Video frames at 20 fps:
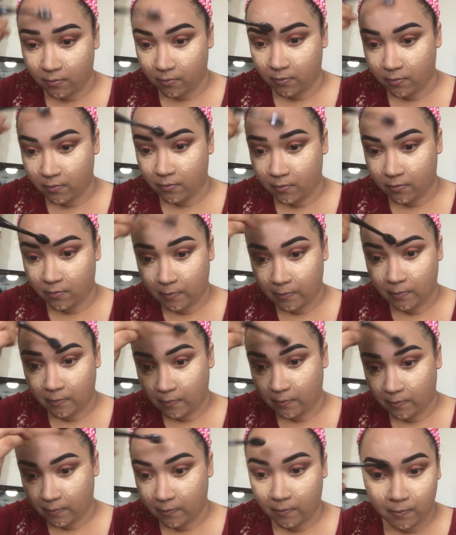
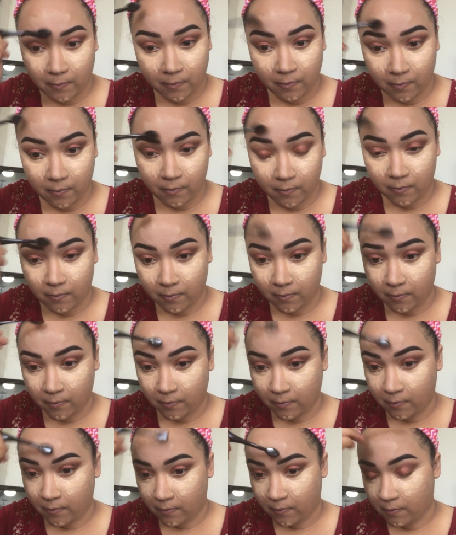And don't worry, you
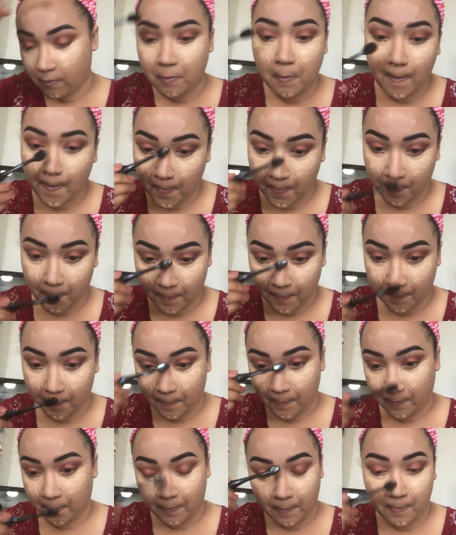guys, I am going to
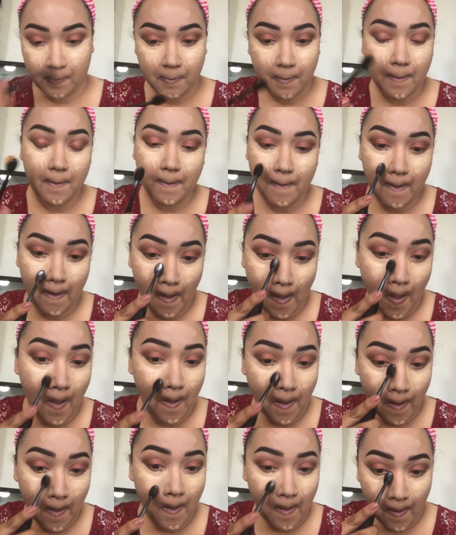go back and use my
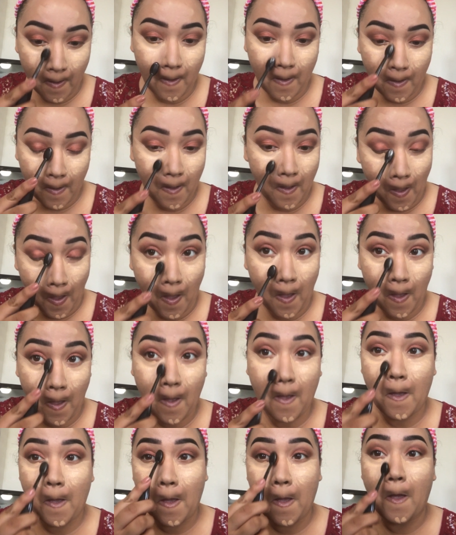foundation brush that I
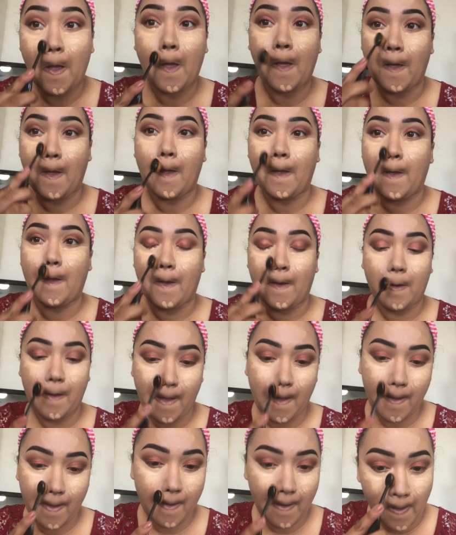used first of
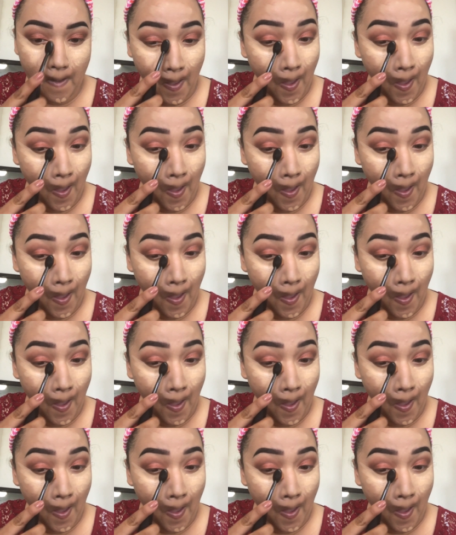all to